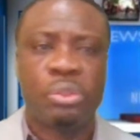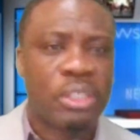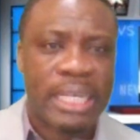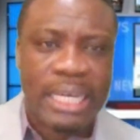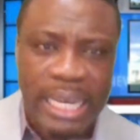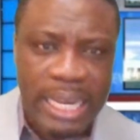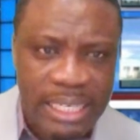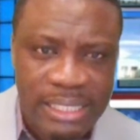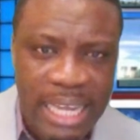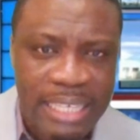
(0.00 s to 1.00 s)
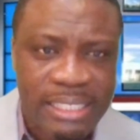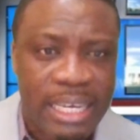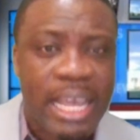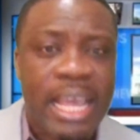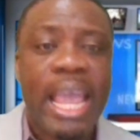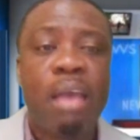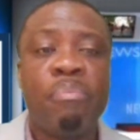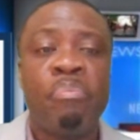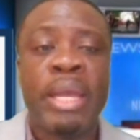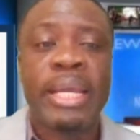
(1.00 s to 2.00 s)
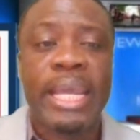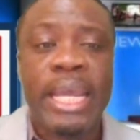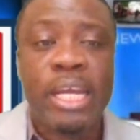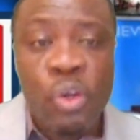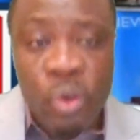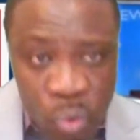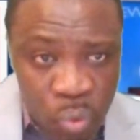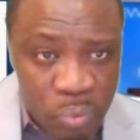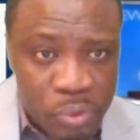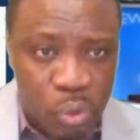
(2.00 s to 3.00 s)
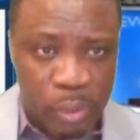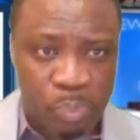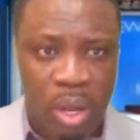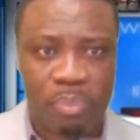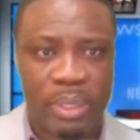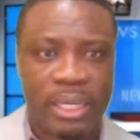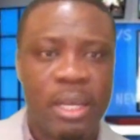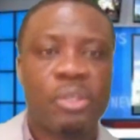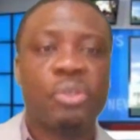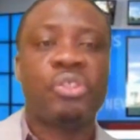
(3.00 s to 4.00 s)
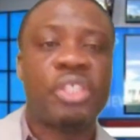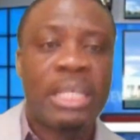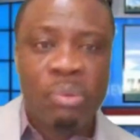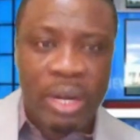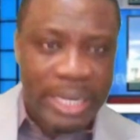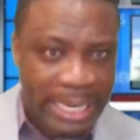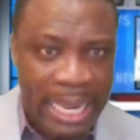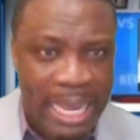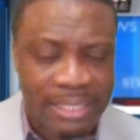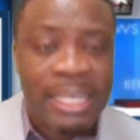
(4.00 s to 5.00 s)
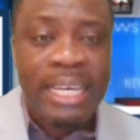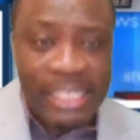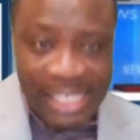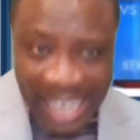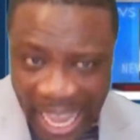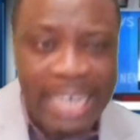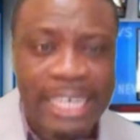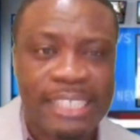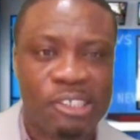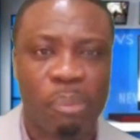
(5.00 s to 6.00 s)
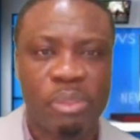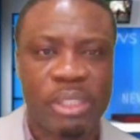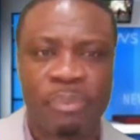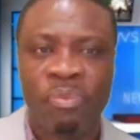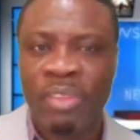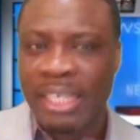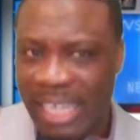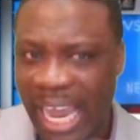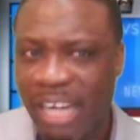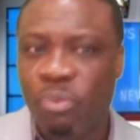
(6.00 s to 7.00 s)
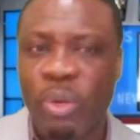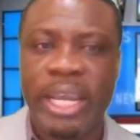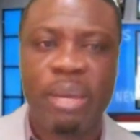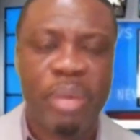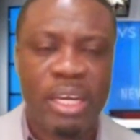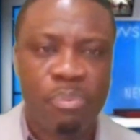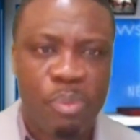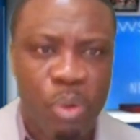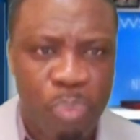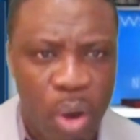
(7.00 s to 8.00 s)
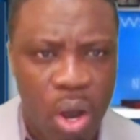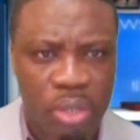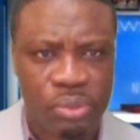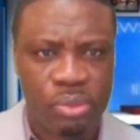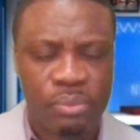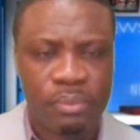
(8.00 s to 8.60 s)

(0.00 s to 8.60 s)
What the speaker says: to declare his asset and make it known to the public to see what he has. He's hiding something. That will give many people pause.